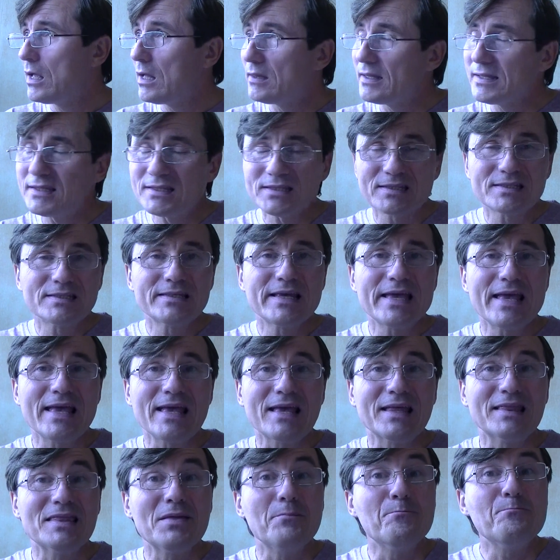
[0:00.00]
let's say,
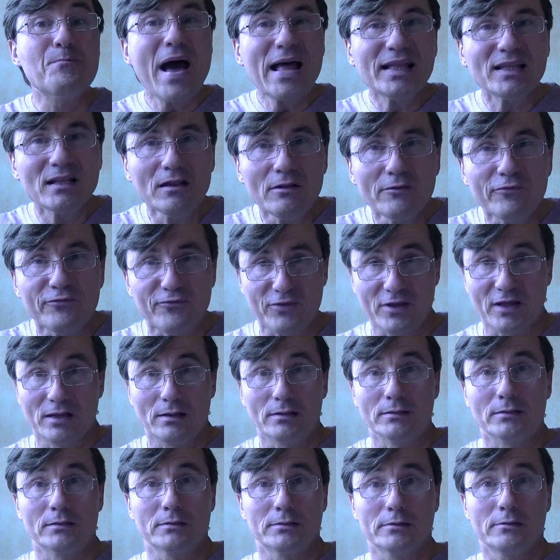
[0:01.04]
the
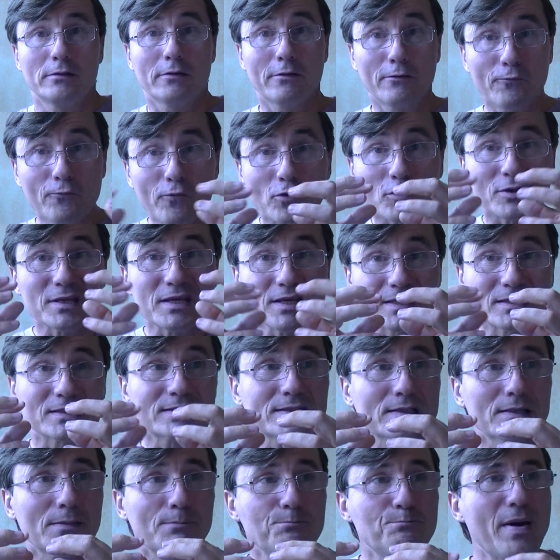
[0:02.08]
battlefield for
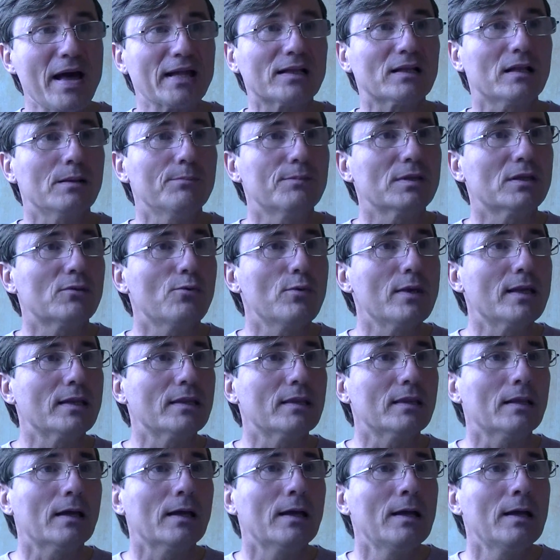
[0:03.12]
this battle between